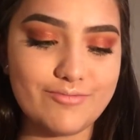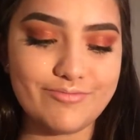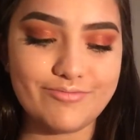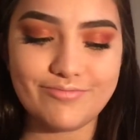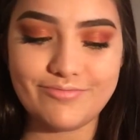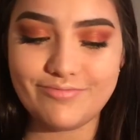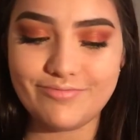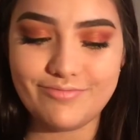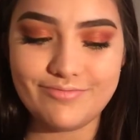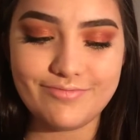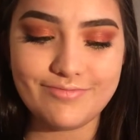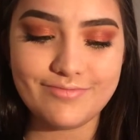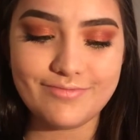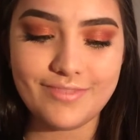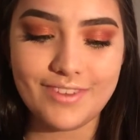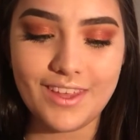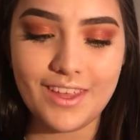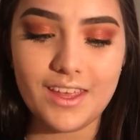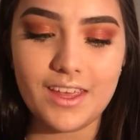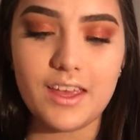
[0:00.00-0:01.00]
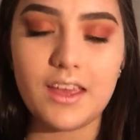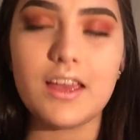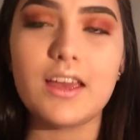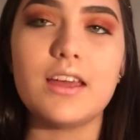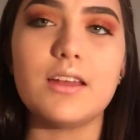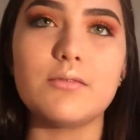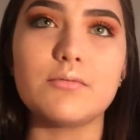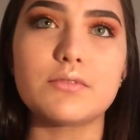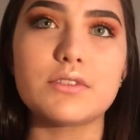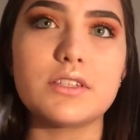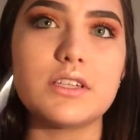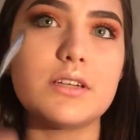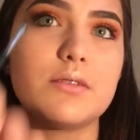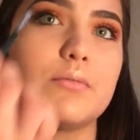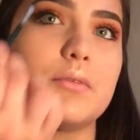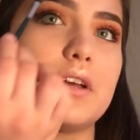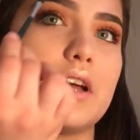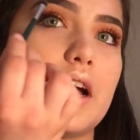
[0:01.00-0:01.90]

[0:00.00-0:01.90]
And I'm just going to be